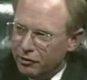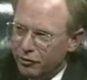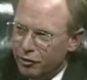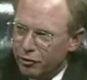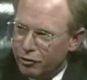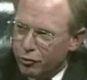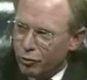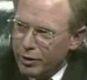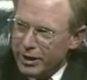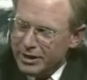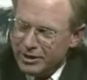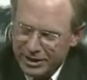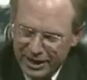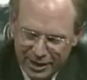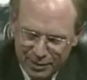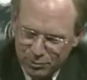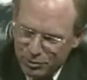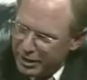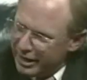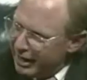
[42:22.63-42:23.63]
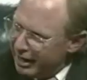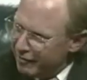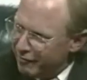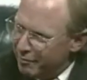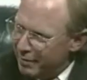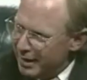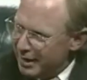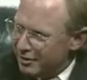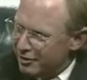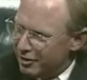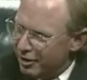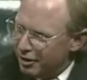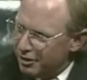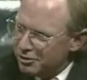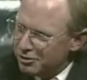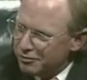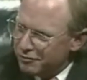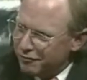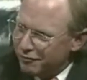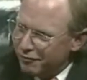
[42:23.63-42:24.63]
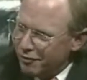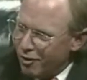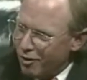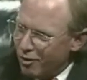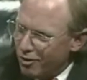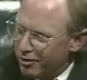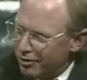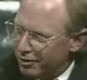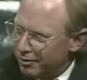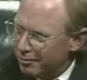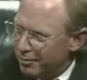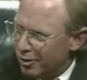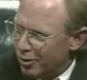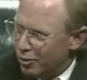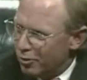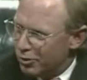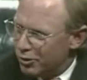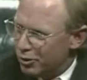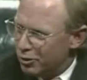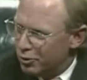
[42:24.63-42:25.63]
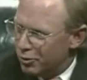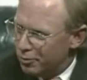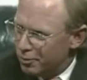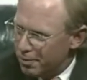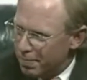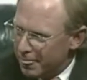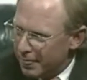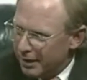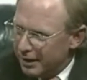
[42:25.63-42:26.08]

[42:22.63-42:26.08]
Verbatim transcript: The 3 teams that have beaten us, Florida, OU,